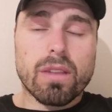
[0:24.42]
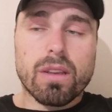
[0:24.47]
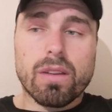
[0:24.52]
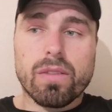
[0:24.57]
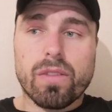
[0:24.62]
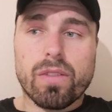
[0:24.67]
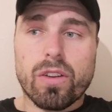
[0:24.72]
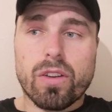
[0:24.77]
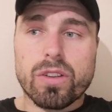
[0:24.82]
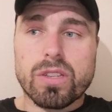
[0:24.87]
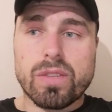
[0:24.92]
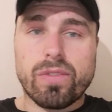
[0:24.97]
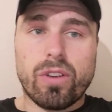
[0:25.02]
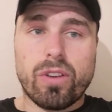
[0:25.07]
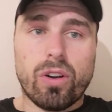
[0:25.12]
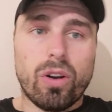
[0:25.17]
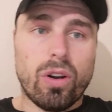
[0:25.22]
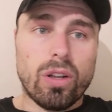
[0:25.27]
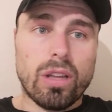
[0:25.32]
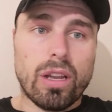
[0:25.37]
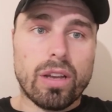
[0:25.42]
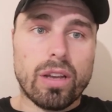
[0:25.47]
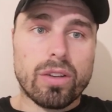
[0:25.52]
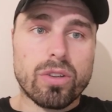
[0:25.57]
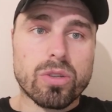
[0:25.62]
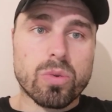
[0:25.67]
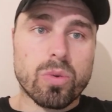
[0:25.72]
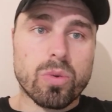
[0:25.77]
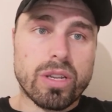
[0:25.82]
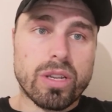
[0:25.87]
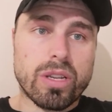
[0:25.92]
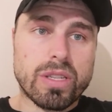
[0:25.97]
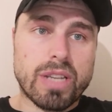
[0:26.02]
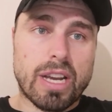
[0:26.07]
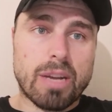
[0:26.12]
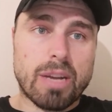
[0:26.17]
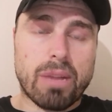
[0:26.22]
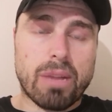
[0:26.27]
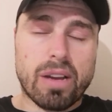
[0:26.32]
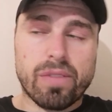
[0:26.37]
First of all, I just want to
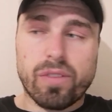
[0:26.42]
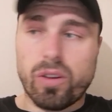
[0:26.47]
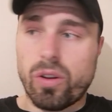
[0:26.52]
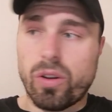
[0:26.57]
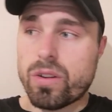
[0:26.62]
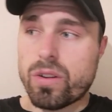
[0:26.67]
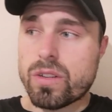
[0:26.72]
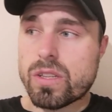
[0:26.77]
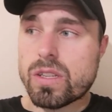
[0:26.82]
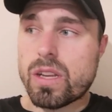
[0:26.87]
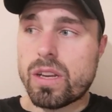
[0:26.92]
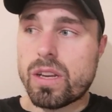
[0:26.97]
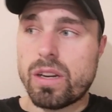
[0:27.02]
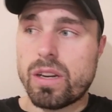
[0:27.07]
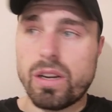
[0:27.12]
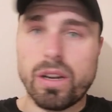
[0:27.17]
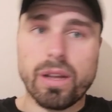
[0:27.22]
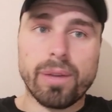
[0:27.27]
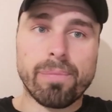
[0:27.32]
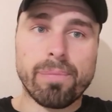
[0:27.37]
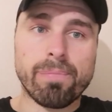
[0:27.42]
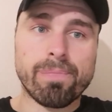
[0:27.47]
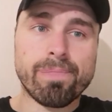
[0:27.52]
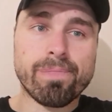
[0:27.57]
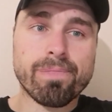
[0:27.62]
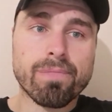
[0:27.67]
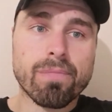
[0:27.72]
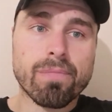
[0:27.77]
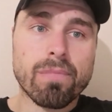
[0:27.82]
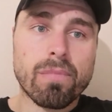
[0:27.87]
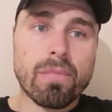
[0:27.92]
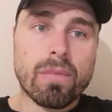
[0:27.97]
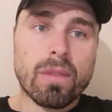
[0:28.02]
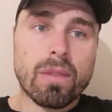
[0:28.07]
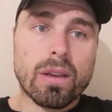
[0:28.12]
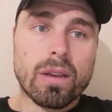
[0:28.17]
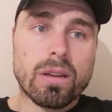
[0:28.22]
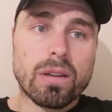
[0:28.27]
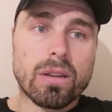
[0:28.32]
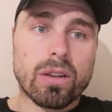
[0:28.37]
send my thoughts and
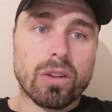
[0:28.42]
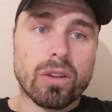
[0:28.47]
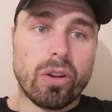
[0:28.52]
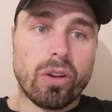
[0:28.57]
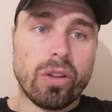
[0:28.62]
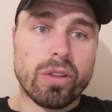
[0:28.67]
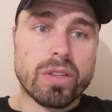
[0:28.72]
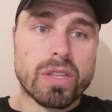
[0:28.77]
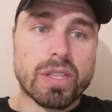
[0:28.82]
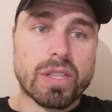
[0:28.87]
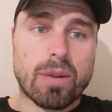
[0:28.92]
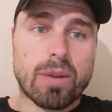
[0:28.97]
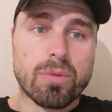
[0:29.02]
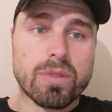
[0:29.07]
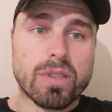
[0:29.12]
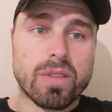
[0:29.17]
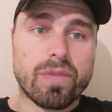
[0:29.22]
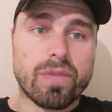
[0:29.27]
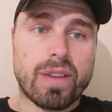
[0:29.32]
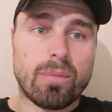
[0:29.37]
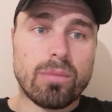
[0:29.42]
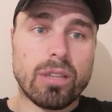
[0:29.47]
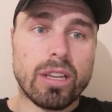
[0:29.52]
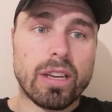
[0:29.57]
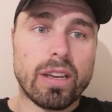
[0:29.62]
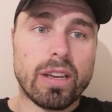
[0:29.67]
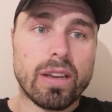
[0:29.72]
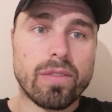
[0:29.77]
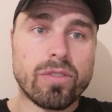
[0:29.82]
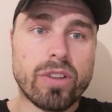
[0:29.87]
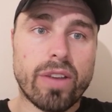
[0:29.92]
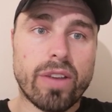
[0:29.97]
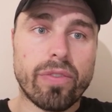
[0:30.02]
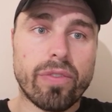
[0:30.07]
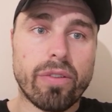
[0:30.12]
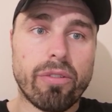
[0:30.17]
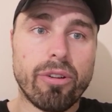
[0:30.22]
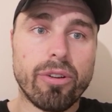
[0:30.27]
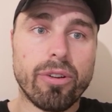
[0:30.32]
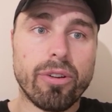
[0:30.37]
condolences out to the family of
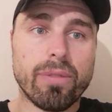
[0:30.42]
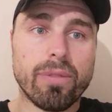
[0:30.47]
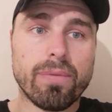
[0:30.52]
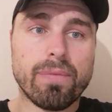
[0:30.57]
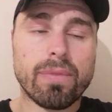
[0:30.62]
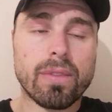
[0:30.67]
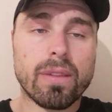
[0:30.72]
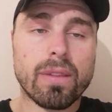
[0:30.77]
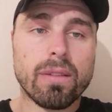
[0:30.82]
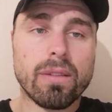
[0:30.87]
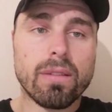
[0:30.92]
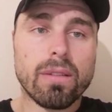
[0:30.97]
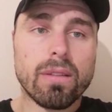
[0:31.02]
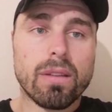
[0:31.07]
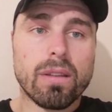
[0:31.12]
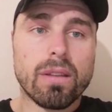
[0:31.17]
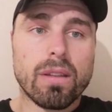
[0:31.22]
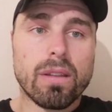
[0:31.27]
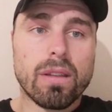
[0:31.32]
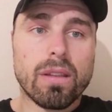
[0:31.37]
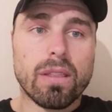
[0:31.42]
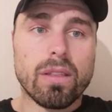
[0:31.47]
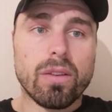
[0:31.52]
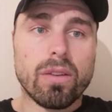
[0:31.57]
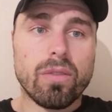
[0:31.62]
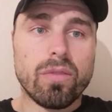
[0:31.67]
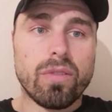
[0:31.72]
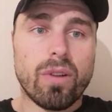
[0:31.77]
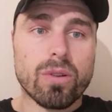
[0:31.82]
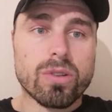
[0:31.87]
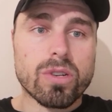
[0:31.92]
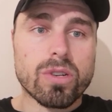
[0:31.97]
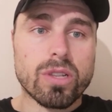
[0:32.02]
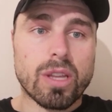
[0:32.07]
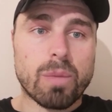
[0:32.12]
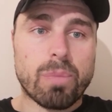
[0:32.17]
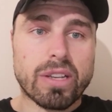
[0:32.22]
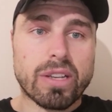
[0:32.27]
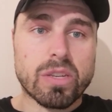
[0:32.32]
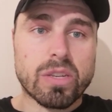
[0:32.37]
Jeffrey Rowe, that
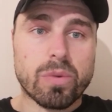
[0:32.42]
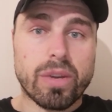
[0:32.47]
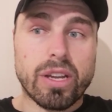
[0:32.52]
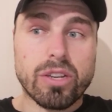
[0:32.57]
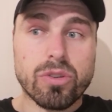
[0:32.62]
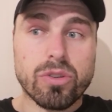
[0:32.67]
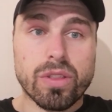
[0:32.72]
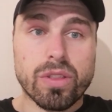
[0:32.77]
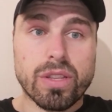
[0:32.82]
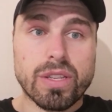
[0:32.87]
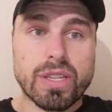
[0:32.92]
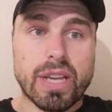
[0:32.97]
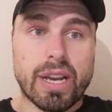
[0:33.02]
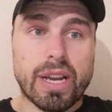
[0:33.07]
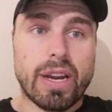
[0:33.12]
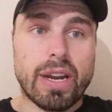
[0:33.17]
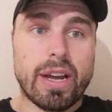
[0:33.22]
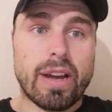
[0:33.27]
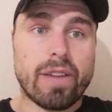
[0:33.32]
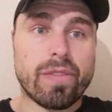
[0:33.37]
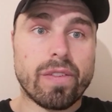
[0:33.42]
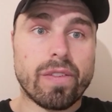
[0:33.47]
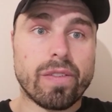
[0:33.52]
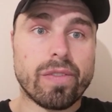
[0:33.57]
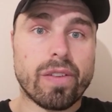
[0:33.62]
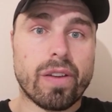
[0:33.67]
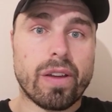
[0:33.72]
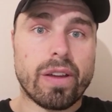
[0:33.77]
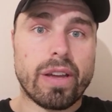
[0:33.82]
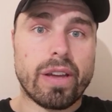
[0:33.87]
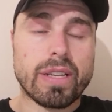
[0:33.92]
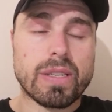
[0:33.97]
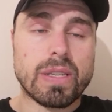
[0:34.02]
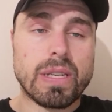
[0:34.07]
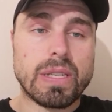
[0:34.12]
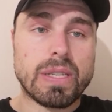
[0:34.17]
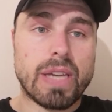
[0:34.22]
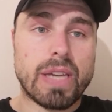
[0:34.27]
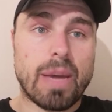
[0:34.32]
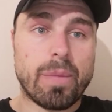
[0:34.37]
unfortunately passed away during the second half of
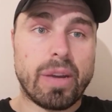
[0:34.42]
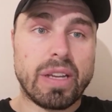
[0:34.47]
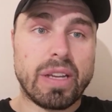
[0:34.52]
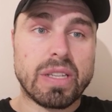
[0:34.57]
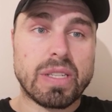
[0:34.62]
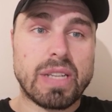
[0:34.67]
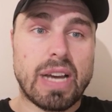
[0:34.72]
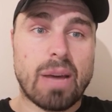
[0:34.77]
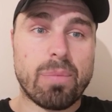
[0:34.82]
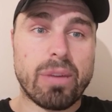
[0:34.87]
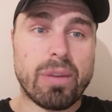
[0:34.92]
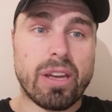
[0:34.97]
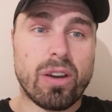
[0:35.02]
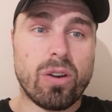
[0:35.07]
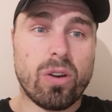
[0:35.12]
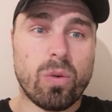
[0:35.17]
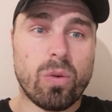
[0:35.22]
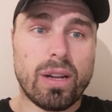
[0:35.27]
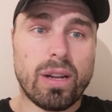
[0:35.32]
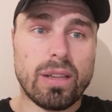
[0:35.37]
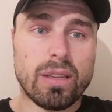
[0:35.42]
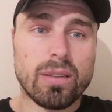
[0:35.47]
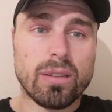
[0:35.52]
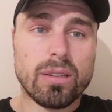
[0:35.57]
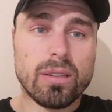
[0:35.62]
yesterday's game against Derby at Oatwell.